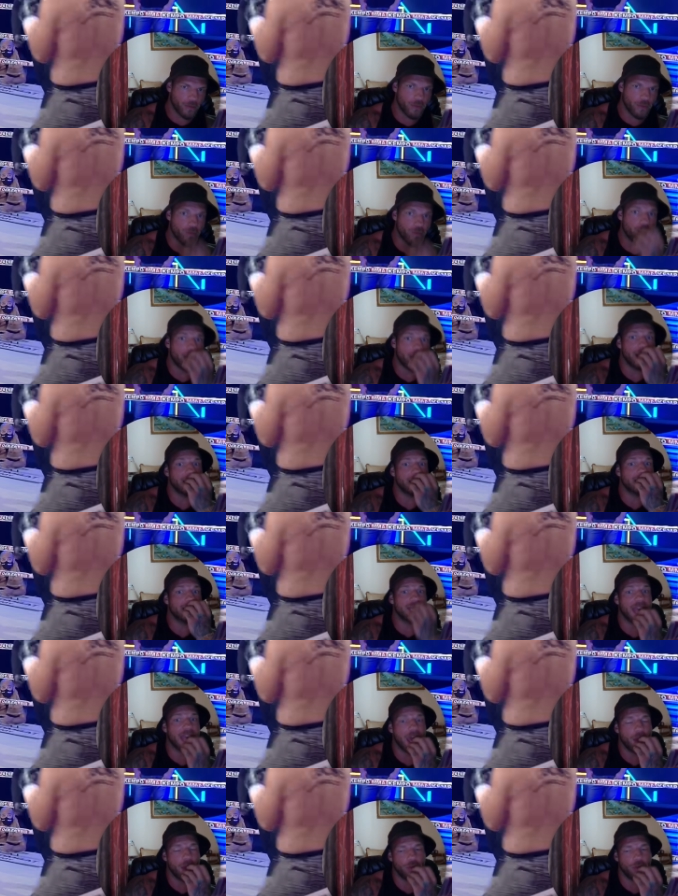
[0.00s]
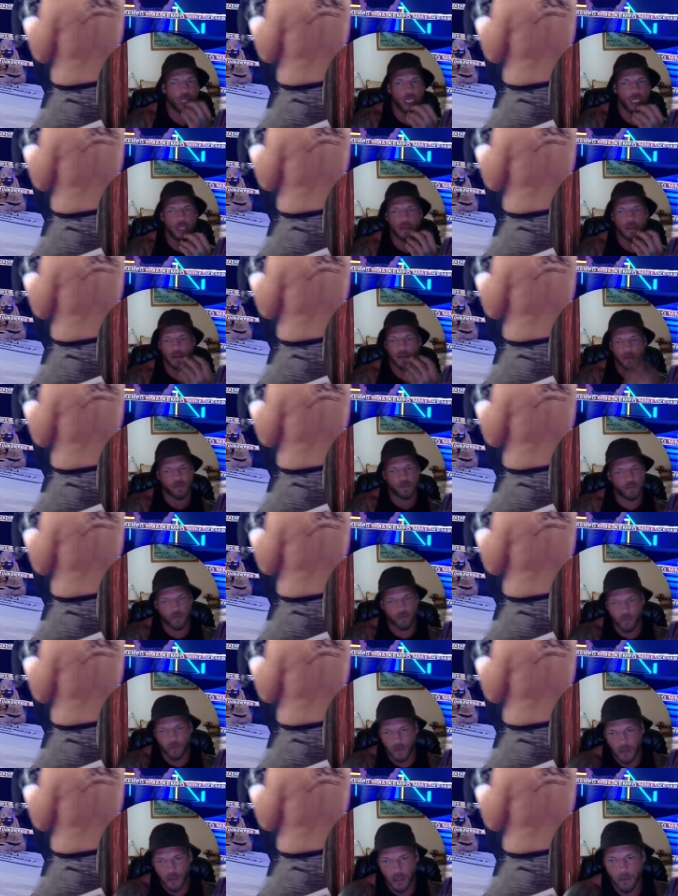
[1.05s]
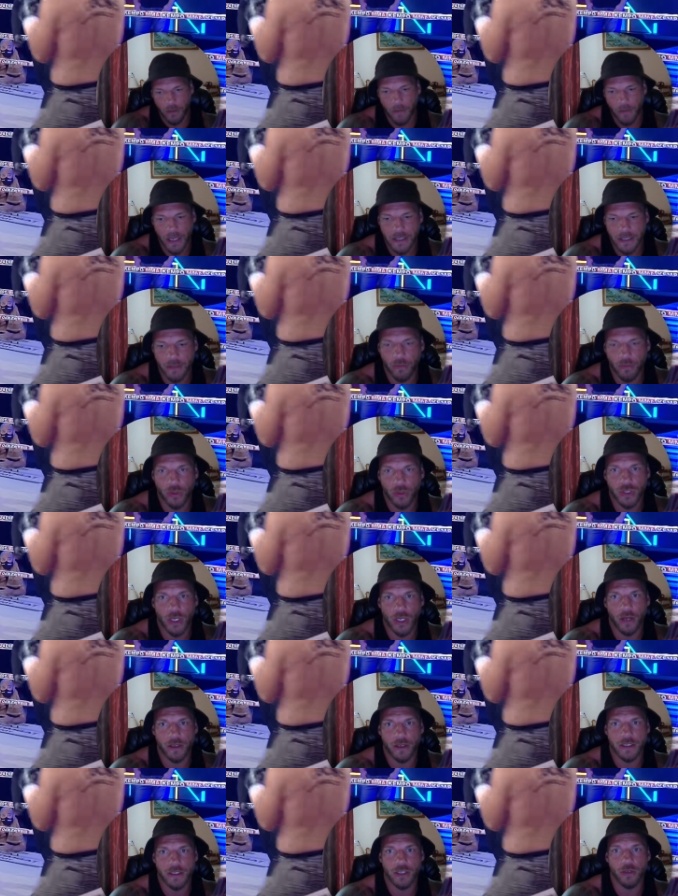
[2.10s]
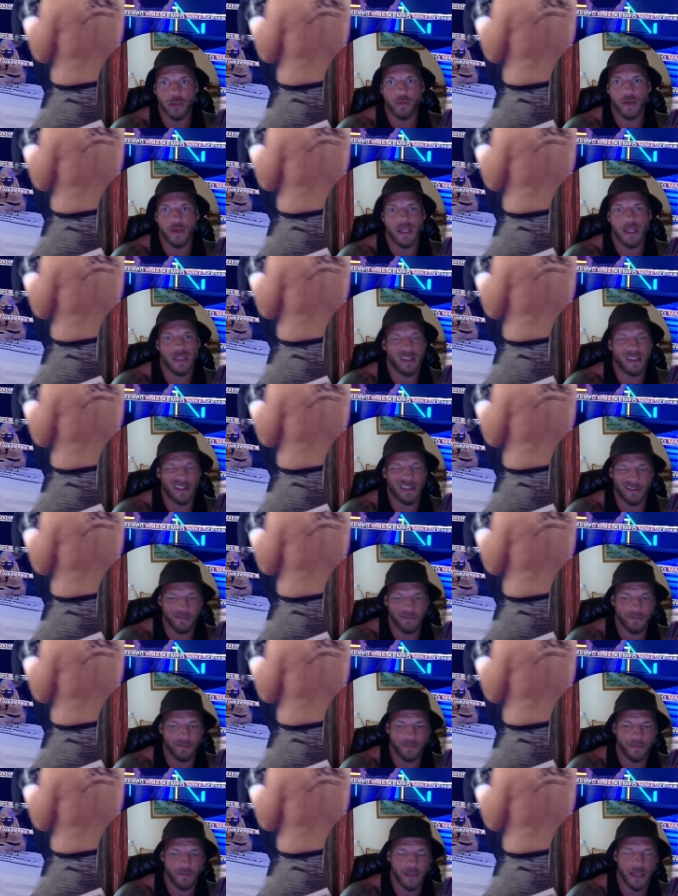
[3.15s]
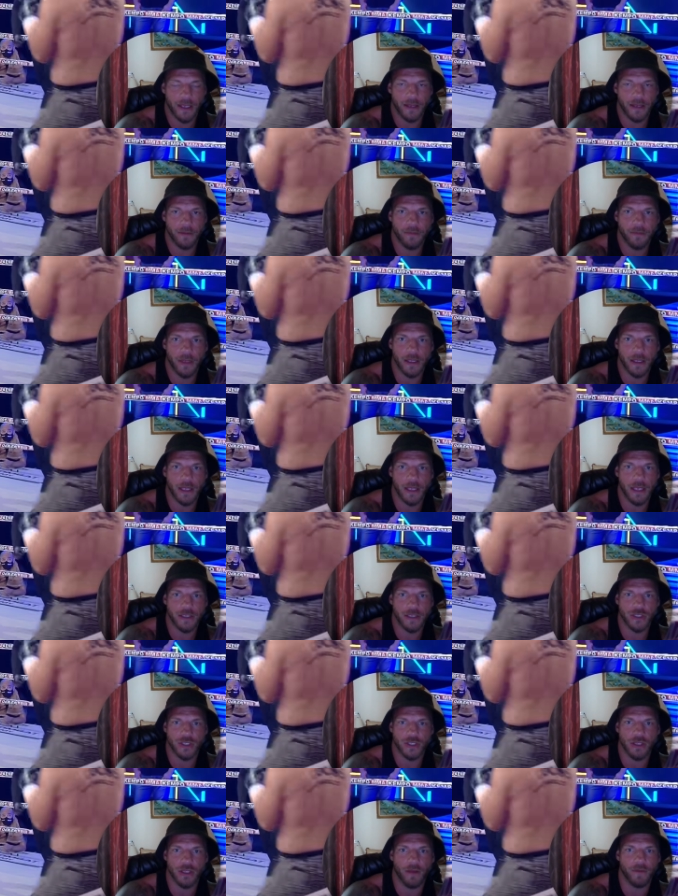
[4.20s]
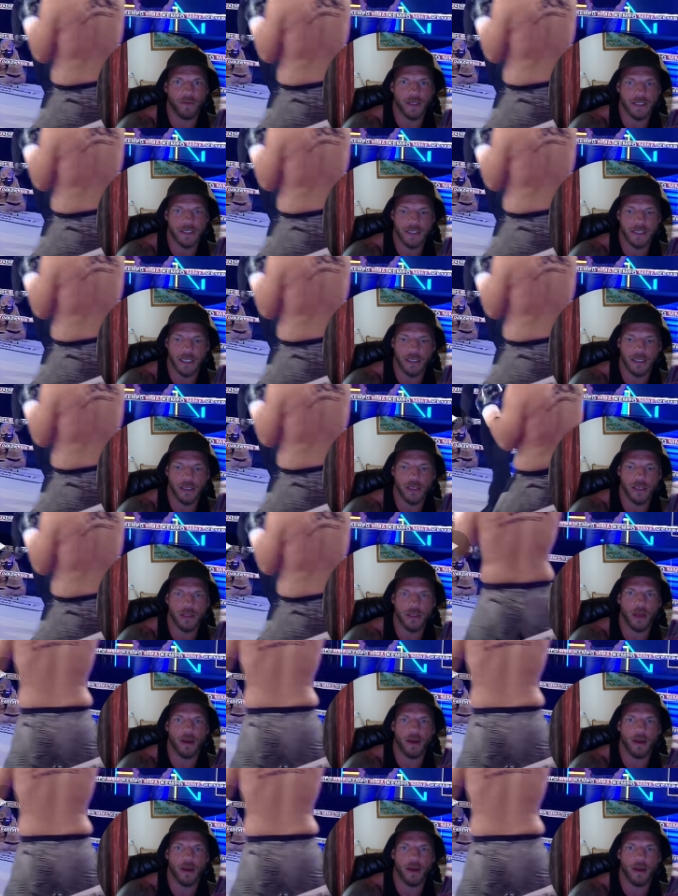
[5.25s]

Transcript: When it's down, you, you, it makes it much harder to breathe. And yeah, it, it's just an obvious thing that you don't